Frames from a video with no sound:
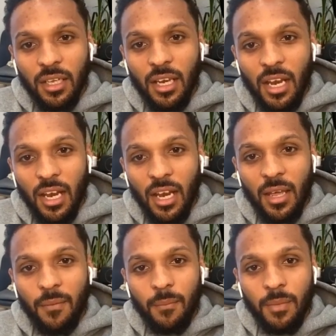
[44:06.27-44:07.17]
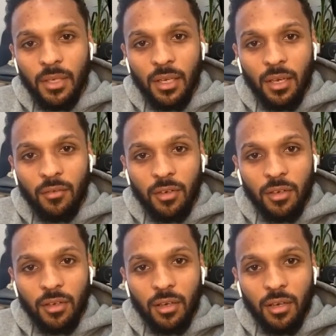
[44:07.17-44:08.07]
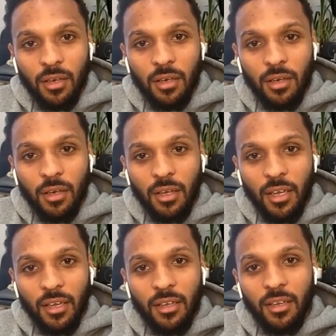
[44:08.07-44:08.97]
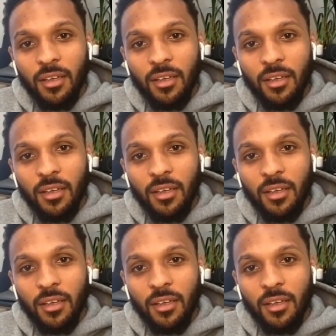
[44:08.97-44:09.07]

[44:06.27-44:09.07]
Let me have a look. Okay.